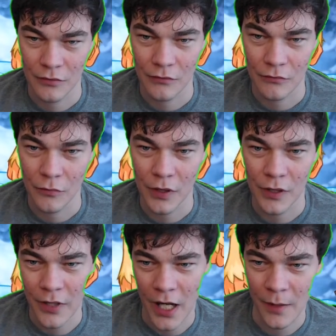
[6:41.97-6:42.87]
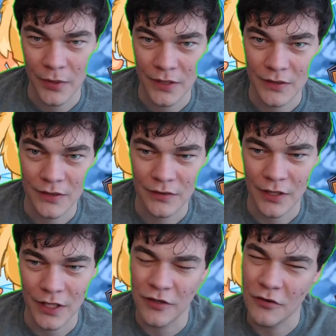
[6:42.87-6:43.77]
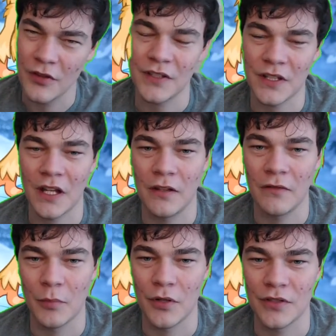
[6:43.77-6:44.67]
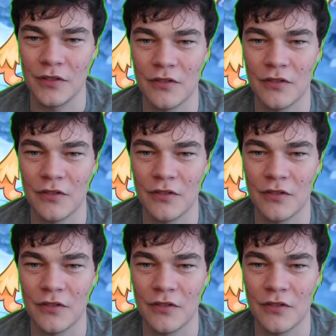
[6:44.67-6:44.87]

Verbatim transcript: Whatever happens, like you're this kind of a person.